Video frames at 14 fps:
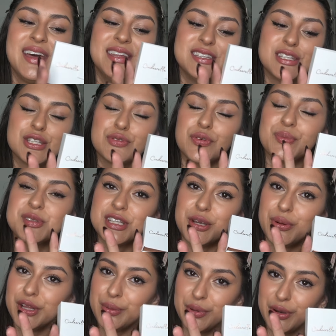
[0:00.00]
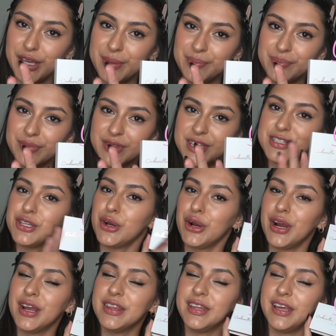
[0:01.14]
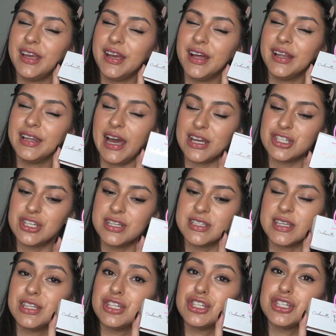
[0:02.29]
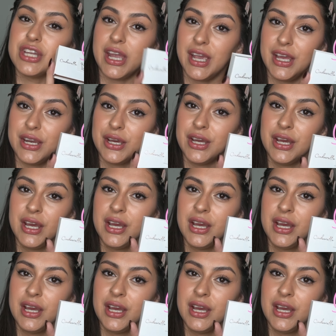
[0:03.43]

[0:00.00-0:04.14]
This is from Cinderella Beauty. These are the lashes in the shade